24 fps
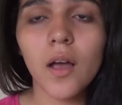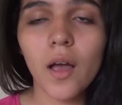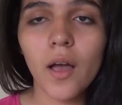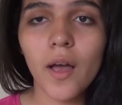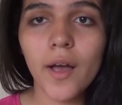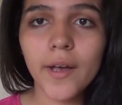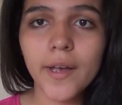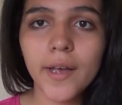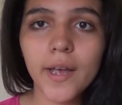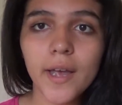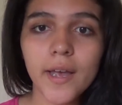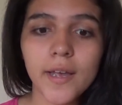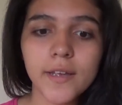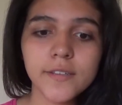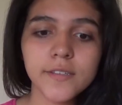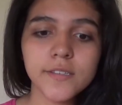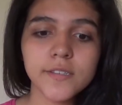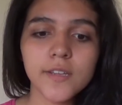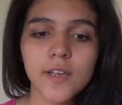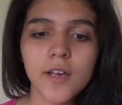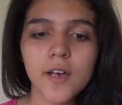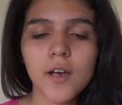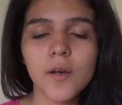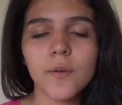Okay,
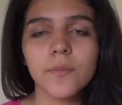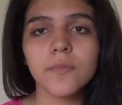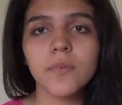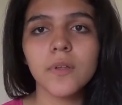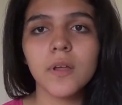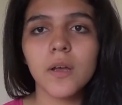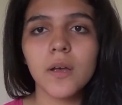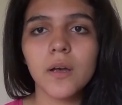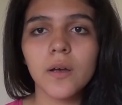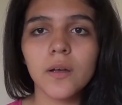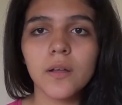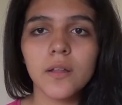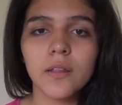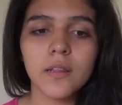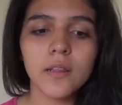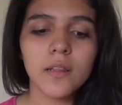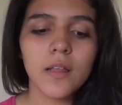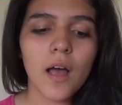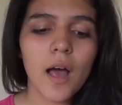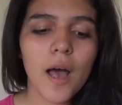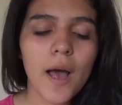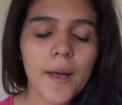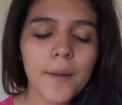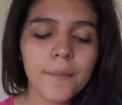so
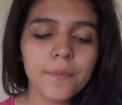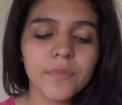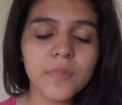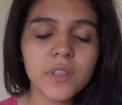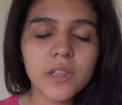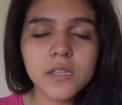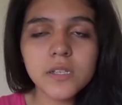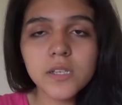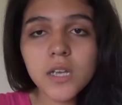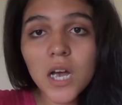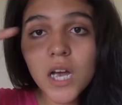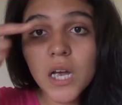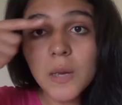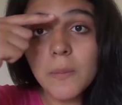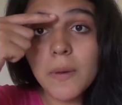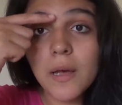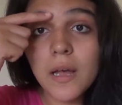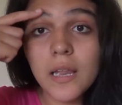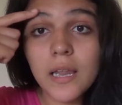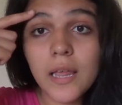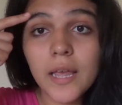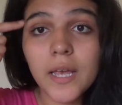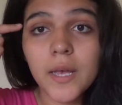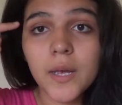let's talk
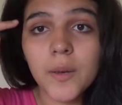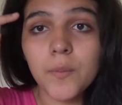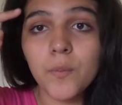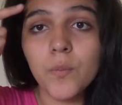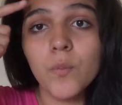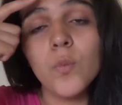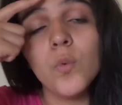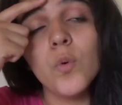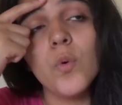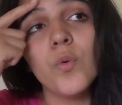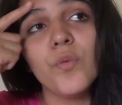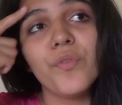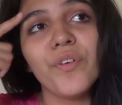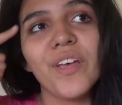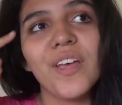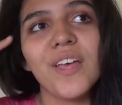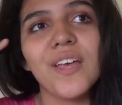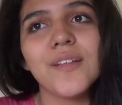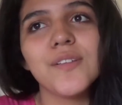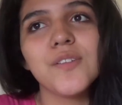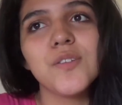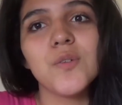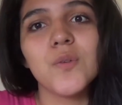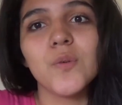about like
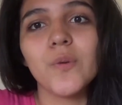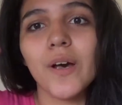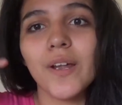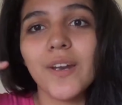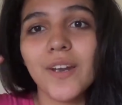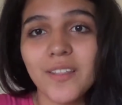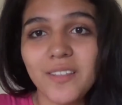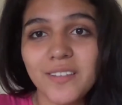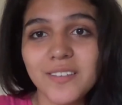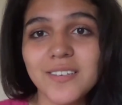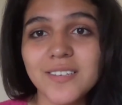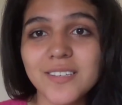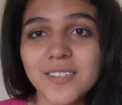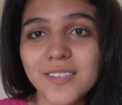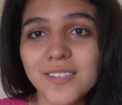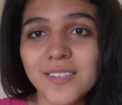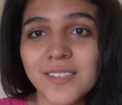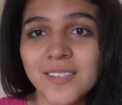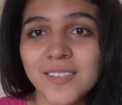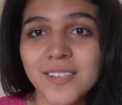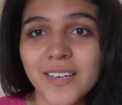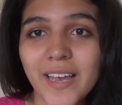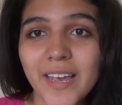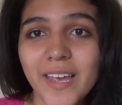moving to another
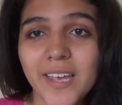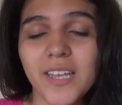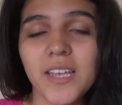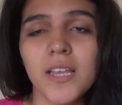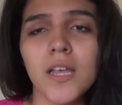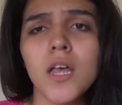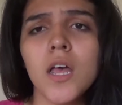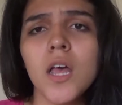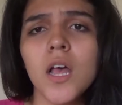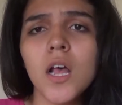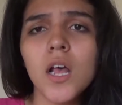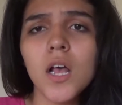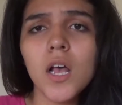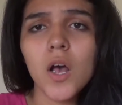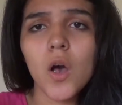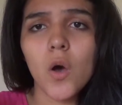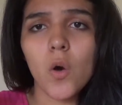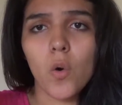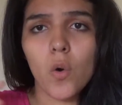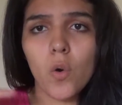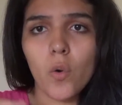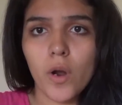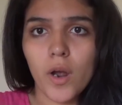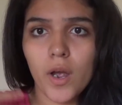state
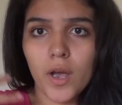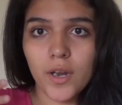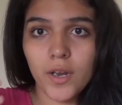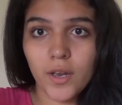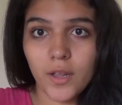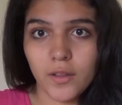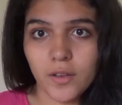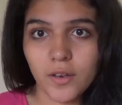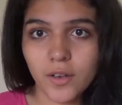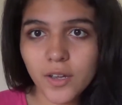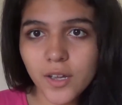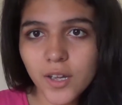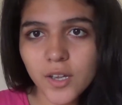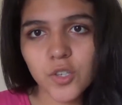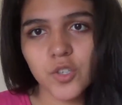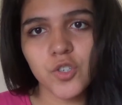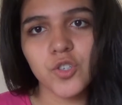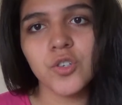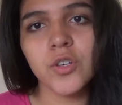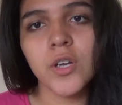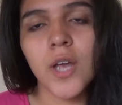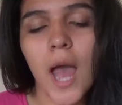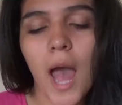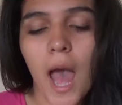or another
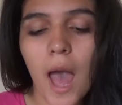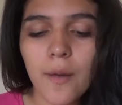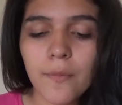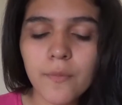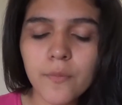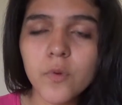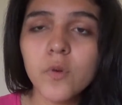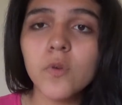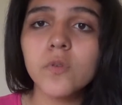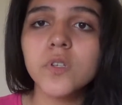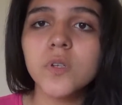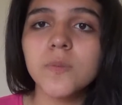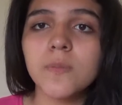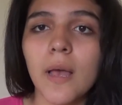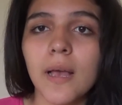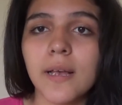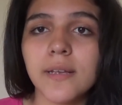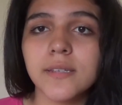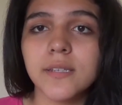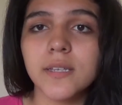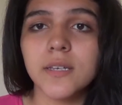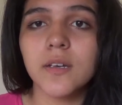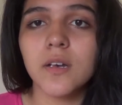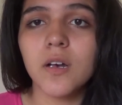country. I've moved to
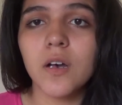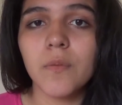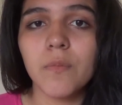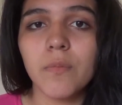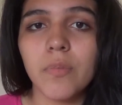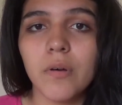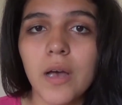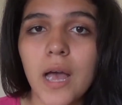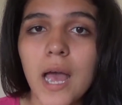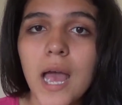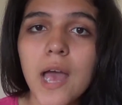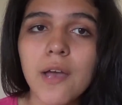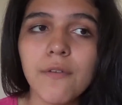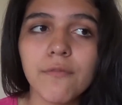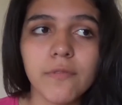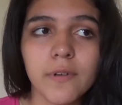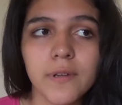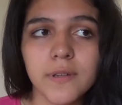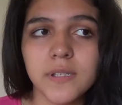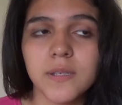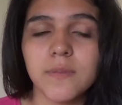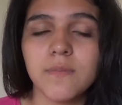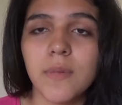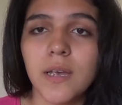Mexico, but I have
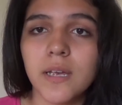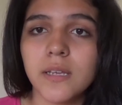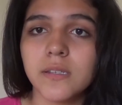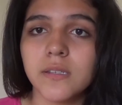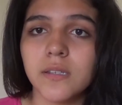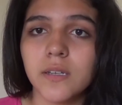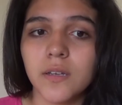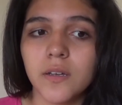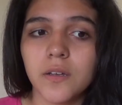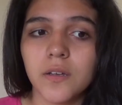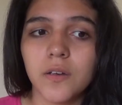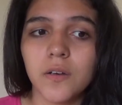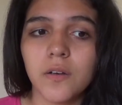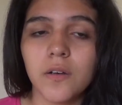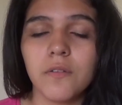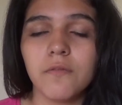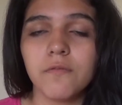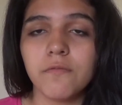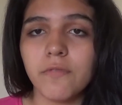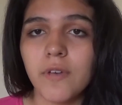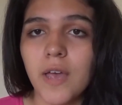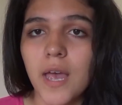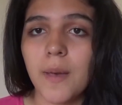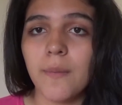friends in Mexico
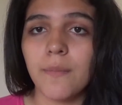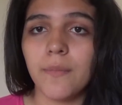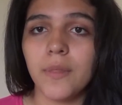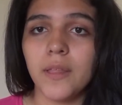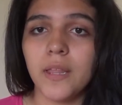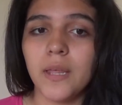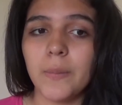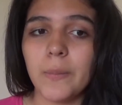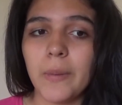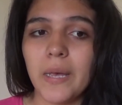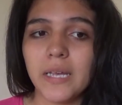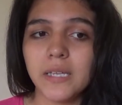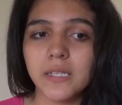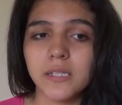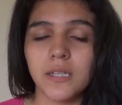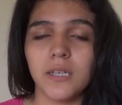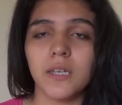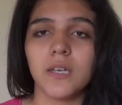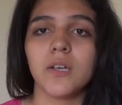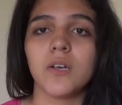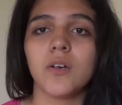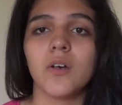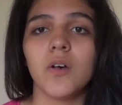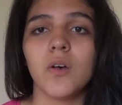and family in
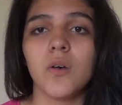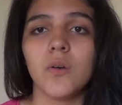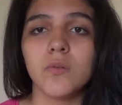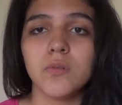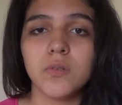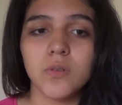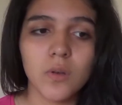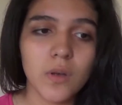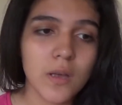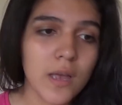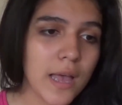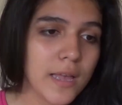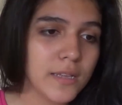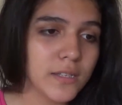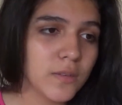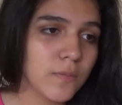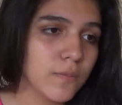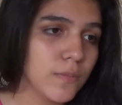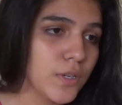Mexico, so it hasn't